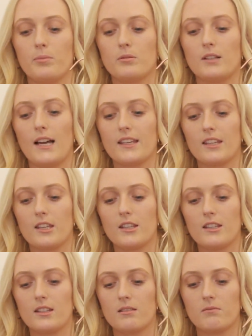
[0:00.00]

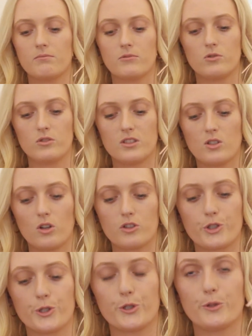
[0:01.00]
blacky, it's
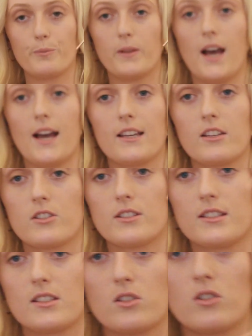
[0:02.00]
not too black
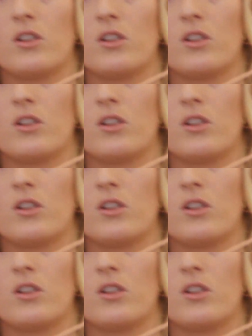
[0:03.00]
because it's